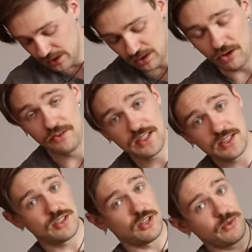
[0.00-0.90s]
You know, this
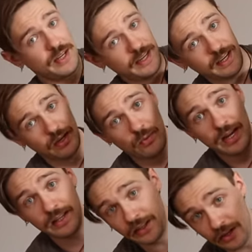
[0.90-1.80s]
is already a
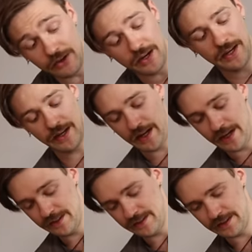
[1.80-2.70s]
while ago
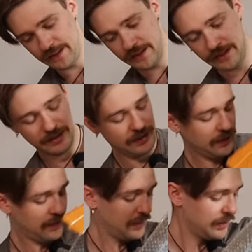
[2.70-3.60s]
and uh,
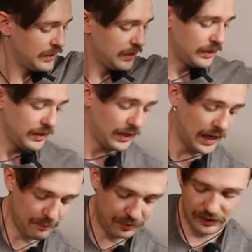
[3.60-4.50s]

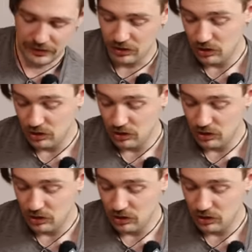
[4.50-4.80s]
Happily, the